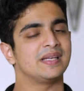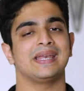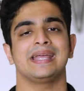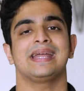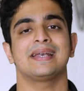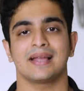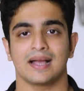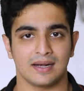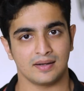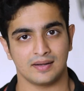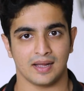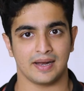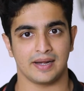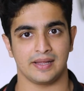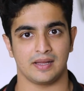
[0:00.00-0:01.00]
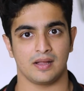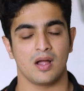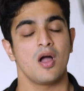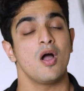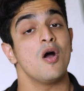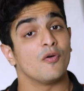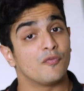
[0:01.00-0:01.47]
neat and tidy.
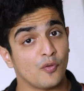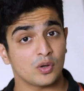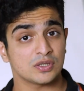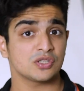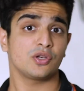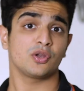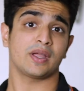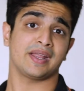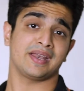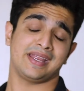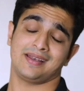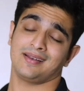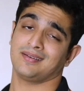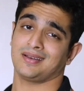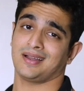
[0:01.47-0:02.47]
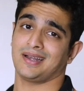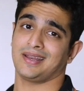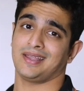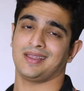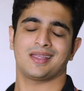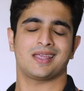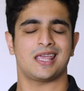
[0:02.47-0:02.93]
Focus on looking neat and
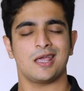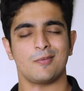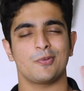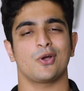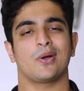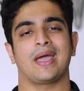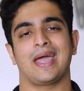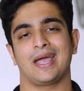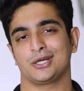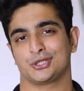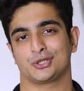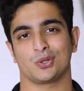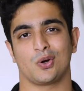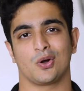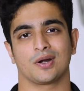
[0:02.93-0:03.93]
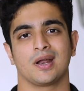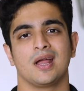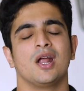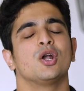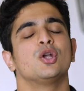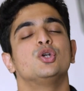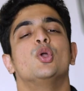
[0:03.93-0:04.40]
tidy. Keep your hair short.
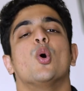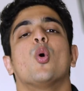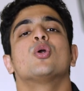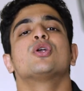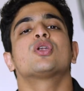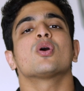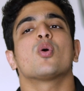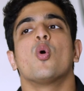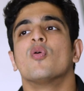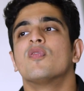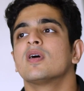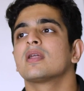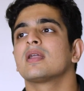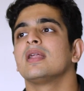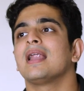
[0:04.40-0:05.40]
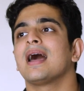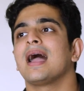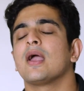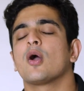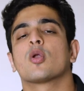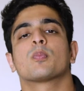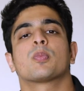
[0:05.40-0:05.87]
Don't
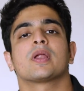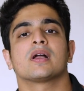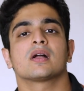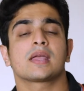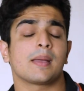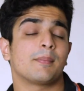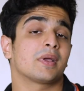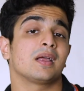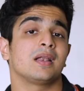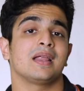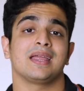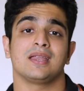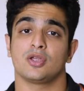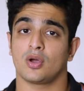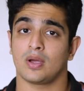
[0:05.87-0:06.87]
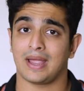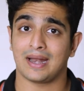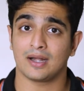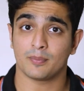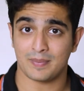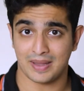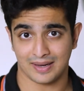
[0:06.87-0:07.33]
over-rely on putting a chemical in your
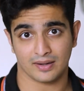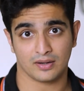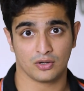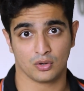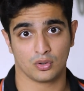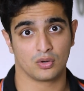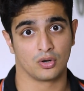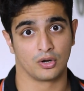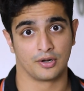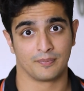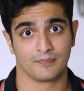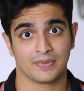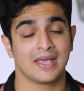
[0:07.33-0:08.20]
hair to make it look good.